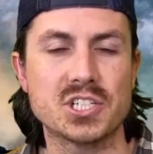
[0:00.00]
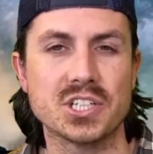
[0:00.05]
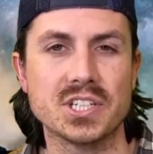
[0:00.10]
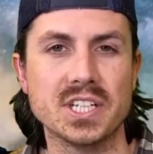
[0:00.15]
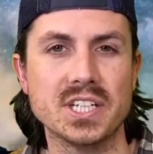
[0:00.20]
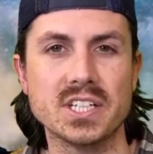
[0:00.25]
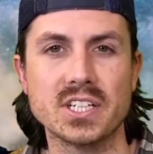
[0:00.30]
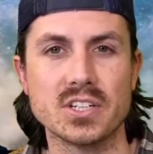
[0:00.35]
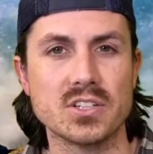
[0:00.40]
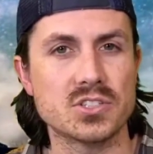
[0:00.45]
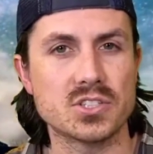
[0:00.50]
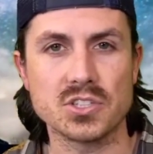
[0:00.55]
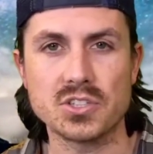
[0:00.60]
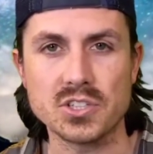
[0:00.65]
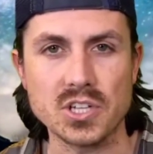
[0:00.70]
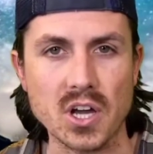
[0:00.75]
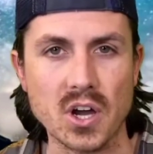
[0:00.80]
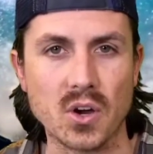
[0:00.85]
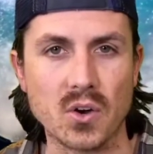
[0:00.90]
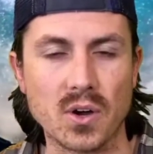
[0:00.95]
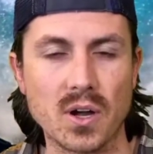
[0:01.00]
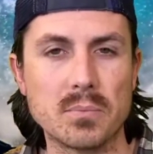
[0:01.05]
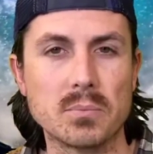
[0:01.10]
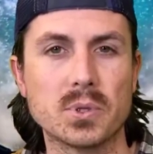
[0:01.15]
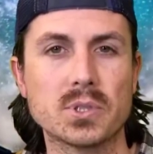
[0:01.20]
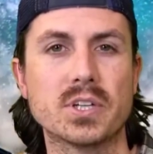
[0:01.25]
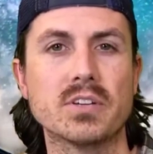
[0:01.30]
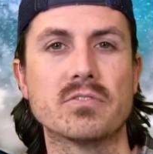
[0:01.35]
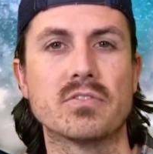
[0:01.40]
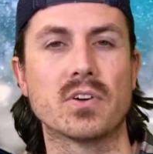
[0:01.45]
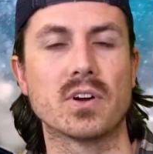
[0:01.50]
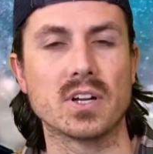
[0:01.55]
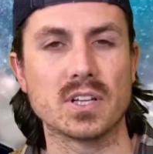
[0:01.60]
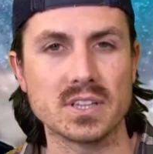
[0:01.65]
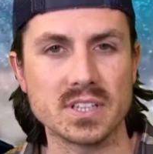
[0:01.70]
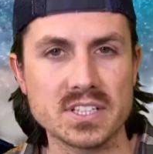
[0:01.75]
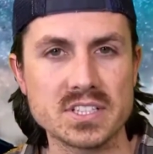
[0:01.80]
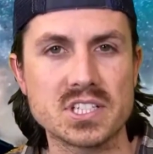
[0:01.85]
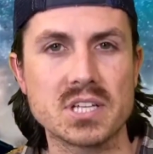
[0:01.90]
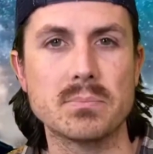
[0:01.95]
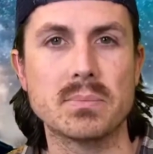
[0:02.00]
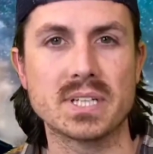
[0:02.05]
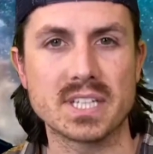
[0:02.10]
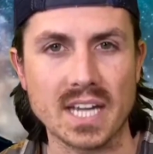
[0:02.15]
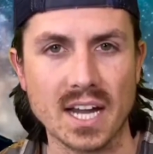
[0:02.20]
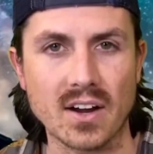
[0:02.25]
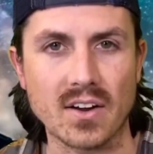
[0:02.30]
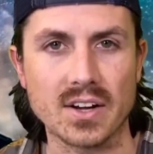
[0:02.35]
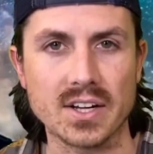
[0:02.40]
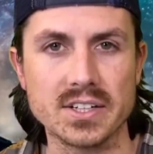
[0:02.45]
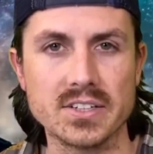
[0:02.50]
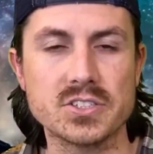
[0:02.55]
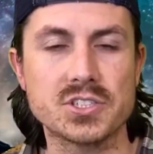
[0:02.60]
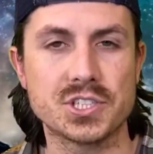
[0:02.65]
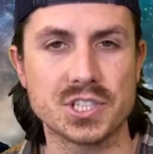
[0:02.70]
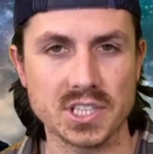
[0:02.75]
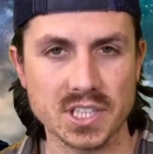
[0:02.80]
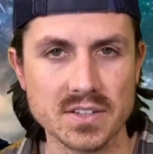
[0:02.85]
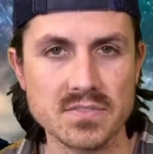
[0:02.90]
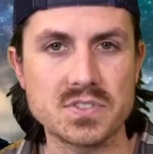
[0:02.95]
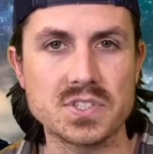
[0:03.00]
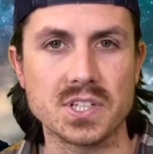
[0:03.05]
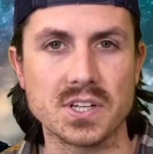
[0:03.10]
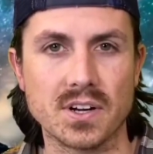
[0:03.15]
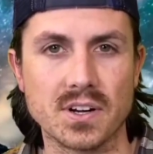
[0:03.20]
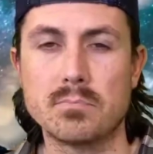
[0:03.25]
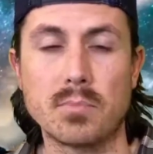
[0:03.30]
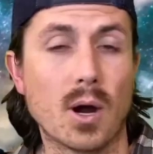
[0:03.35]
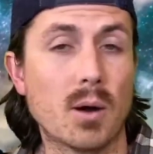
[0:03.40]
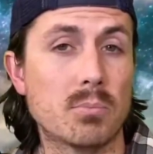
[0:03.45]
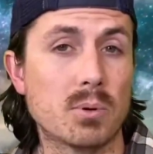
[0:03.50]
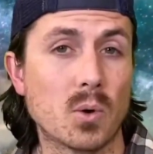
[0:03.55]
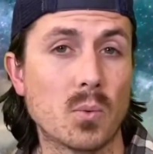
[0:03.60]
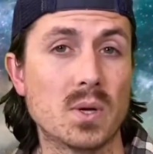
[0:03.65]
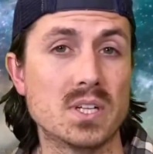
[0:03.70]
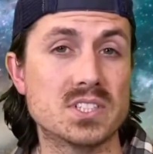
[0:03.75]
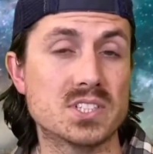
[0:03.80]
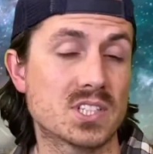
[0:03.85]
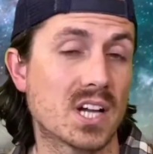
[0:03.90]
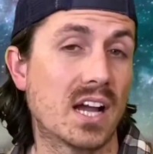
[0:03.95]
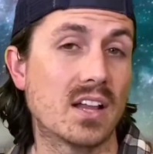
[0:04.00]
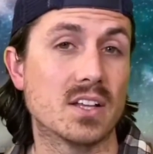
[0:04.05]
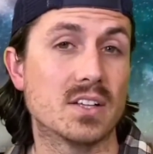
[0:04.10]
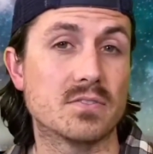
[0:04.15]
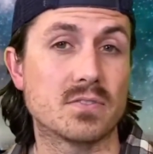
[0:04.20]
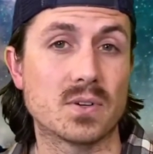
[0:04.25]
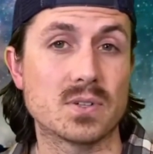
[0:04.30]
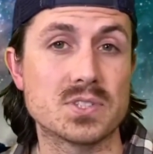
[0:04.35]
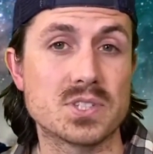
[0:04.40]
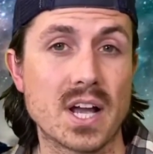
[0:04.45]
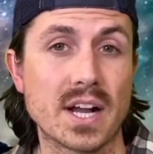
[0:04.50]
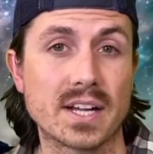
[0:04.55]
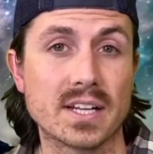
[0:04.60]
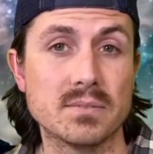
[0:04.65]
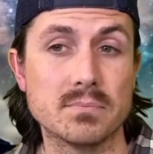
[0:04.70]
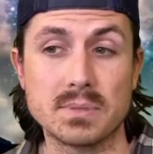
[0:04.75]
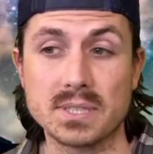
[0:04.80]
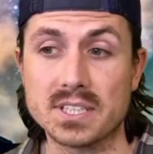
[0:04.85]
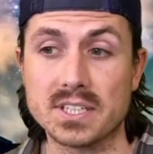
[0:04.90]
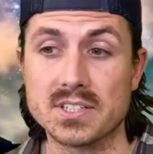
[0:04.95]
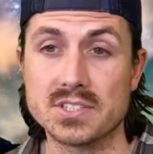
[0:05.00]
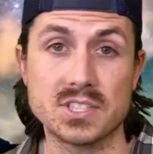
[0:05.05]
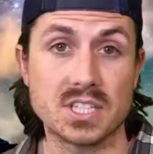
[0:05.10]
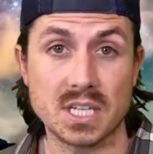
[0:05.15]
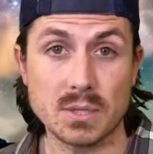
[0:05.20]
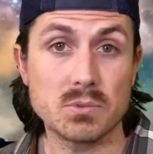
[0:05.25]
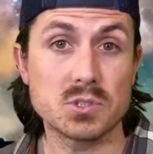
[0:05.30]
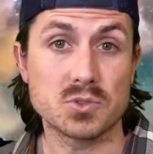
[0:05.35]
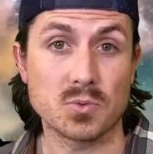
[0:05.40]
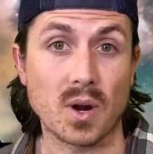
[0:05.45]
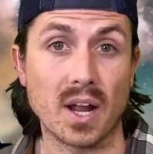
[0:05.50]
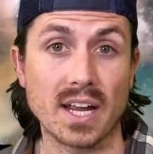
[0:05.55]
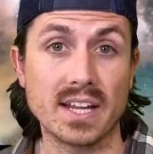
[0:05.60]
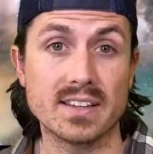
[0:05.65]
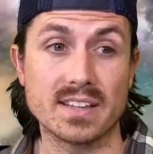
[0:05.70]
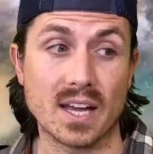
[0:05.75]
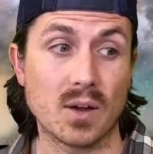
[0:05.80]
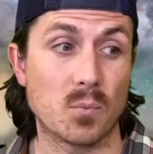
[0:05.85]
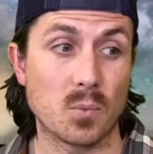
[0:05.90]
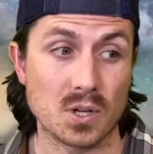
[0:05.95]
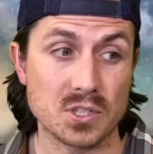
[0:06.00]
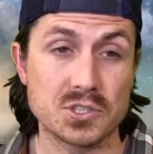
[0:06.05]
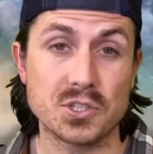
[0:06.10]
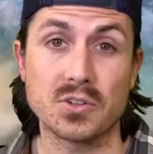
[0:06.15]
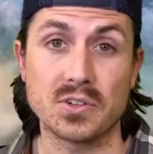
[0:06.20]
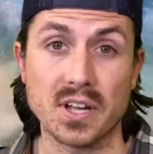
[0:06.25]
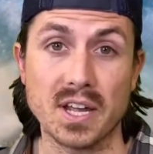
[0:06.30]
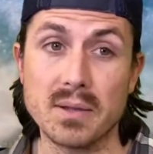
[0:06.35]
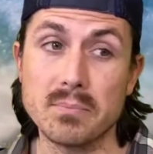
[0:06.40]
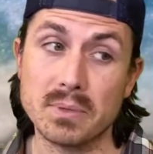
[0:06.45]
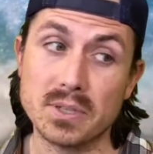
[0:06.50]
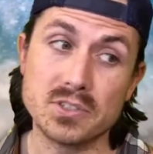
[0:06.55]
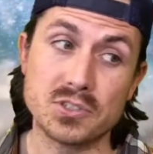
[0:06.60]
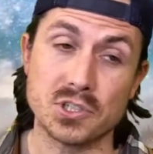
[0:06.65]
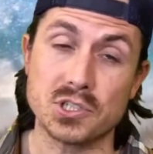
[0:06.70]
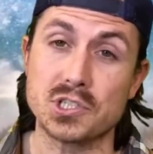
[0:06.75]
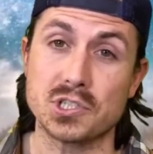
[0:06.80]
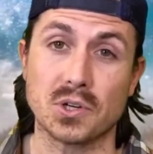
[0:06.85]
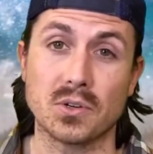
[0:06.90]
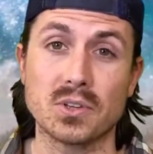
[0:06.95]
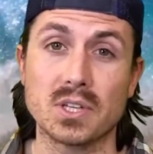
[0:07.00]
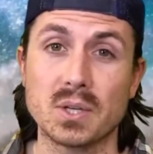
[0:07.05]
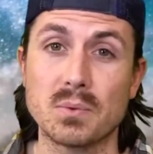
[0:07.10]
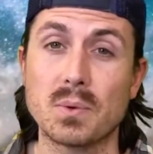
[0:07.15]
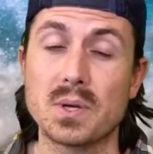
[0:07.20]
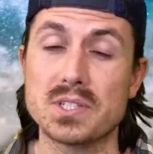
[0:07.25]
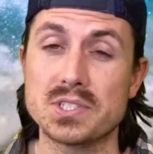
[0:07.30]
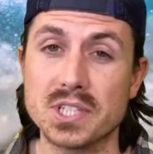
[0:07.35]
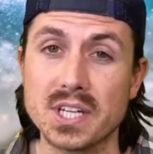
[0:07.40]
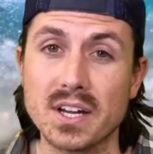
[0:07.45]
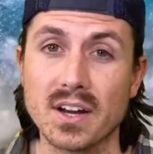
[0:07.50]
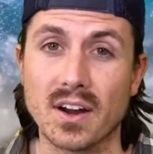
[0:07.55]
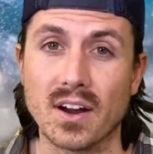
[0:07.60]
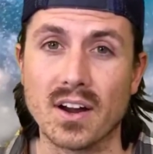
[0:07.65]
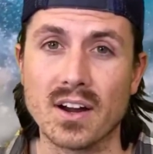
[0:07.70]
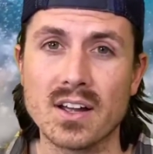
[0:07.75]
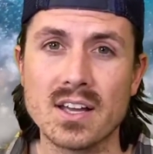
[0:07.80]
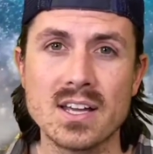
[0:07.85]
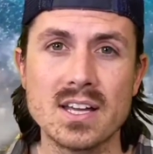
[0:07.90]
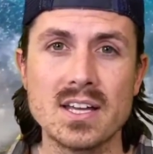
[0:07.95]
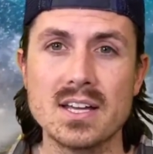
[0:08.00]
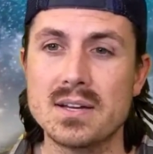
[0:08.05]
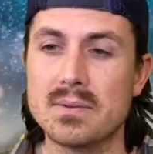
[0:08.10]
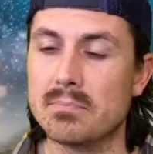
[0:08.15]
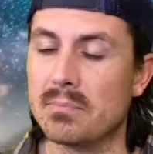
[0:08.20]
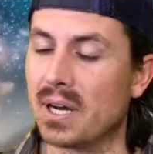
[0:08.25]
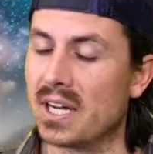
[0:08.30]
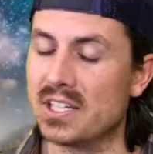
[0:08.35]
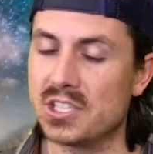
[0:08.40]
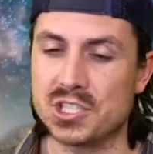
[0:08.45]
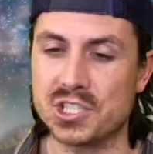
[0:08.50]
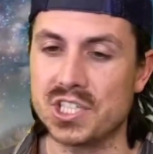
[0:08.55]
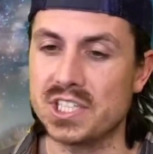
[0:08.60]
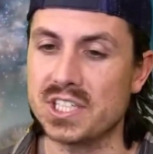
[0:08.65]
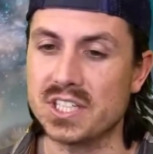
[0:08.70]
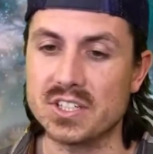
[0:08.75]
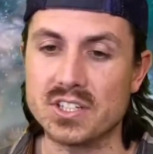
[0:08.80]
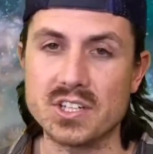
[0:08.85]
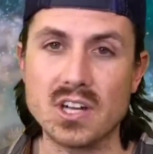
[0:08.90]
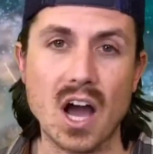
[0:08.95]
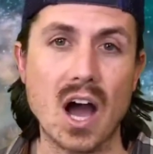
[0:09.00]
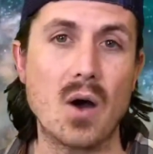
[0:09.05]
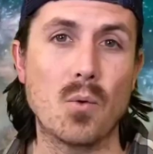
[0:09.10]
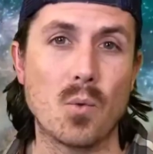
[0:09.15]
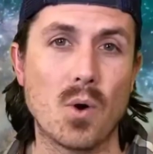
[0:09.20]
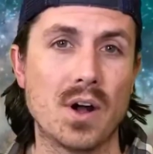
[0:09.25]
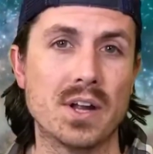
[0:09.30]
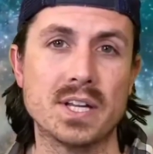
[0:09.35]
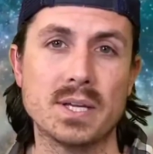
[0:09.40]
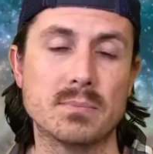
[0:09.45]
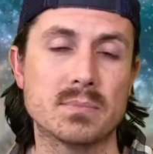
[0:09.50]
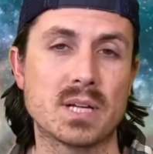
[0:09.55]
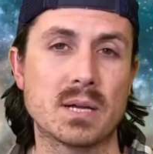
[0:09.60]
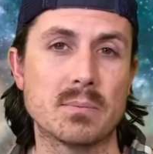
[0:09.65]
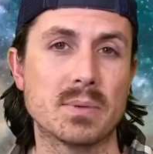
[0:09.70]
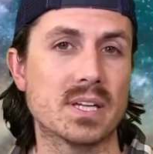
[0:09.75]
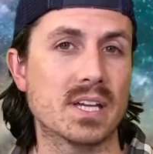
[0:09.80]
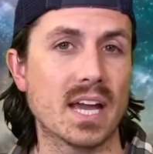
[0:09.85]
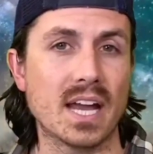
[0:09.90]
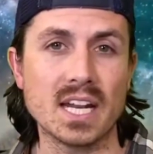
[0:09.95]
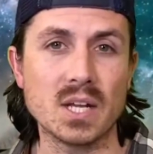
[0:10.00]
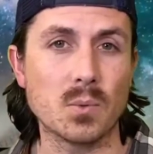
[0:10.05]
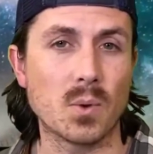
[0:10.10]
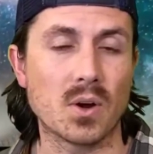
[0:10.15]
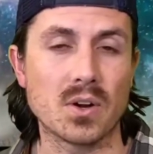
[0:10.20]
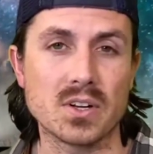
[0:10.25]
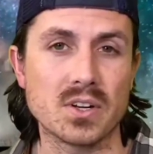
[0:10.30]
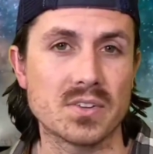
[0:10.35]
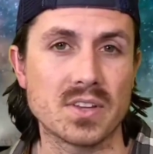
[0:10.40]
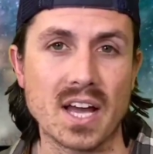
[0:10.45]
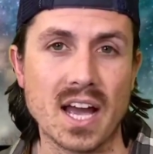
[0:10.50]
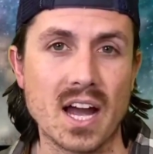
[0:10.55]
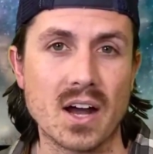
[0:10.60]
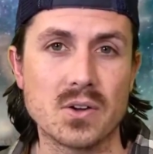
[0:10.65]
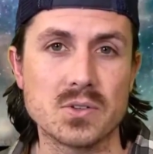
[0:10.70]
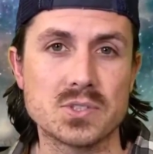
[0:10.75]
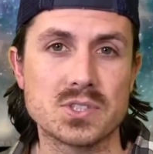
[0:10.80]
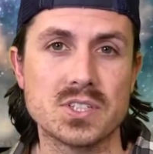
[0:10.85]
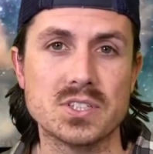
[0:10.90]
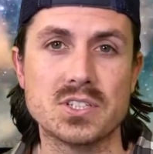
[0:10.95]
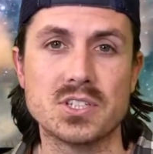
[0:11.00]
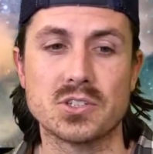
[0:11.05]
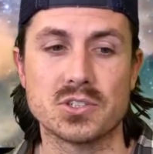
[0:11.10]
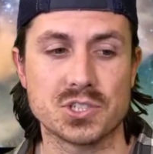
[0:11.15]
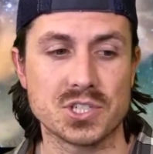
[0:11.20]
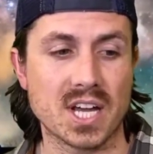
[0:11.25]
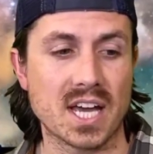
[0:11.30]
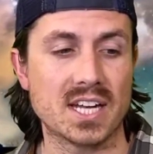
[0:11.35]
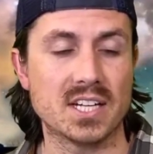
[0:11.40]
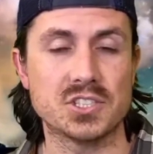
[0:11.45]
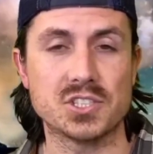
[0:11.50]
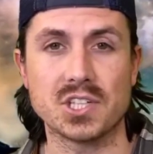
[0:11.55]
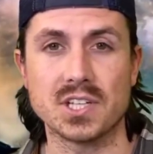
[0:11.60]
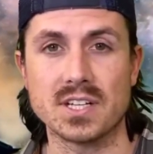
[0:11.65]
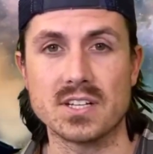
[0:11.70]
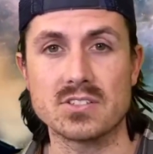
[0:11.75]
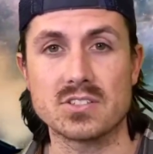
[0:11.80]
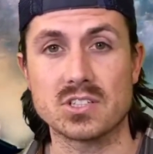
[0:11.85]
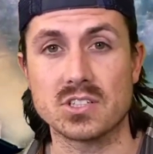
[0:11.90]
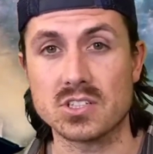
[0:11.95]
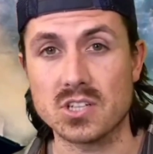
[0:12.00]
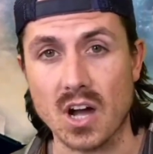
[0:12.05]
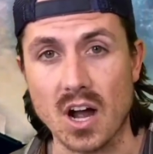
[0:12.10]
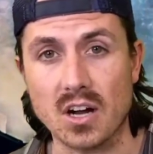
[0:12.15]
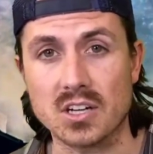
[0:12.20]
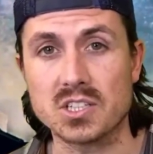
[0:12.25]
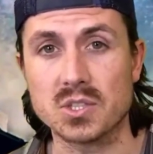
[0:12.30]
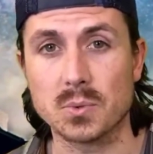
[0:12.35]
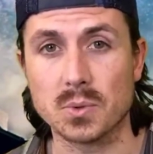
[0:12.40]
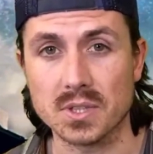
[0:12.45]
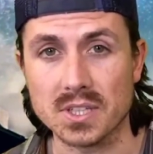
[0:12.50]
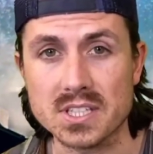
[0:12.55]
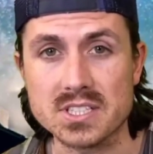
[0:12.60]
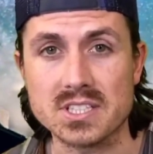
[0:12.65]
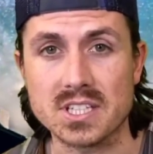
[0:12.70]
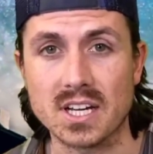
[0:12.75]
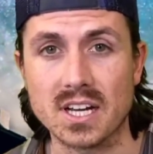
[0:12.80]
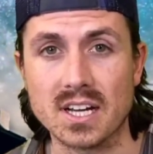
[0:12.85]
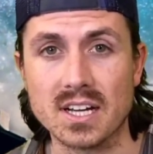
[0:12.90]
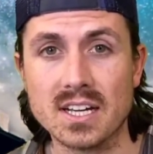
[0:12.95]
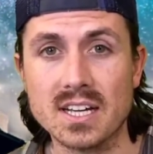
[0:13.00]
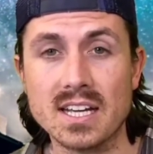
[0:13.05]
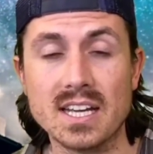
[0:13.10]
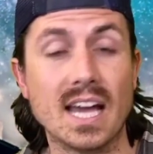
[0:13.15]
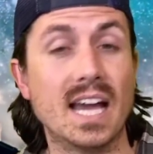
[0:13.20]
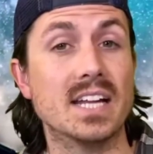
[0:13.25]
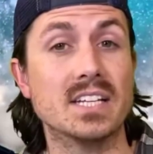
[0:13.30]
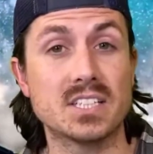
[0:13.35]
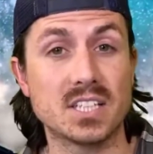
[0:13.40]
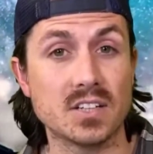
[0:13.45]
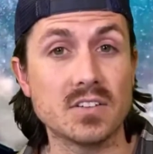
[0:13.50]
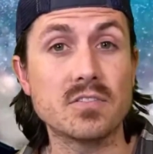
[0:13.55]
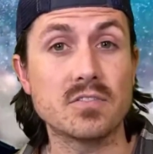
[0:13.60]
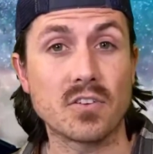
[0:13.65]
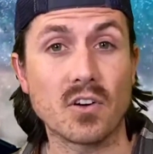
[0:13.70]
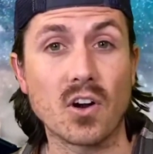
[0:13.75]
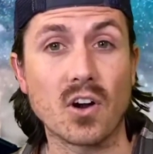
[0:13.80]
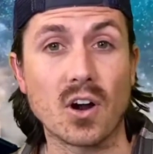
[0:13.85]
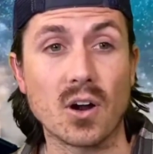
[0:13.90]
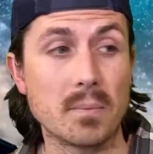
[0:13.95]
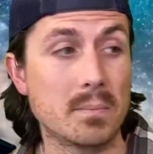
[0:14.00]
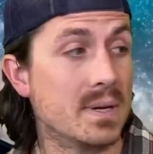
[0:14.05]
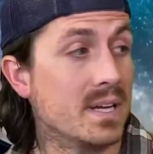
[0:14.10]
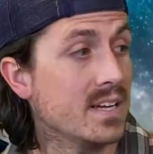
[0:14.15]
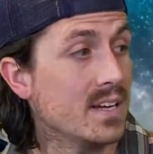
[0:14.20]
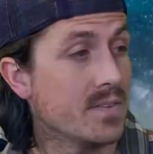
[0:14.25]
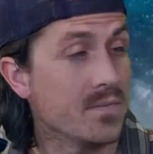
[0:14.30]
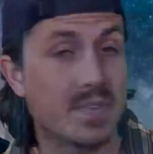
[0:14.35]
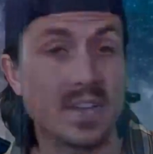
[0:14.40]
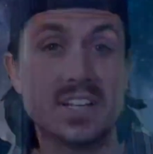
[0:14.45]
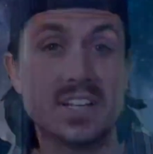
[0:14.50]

he goes, "No, I'm looking for Alyssa McCarran. She lives here." Barbara went silent for a second because he was right. That was her name, and she certainly was here. But she did not want him coming anywhere near the house until she had a chance to talk to Alyssa and confirm that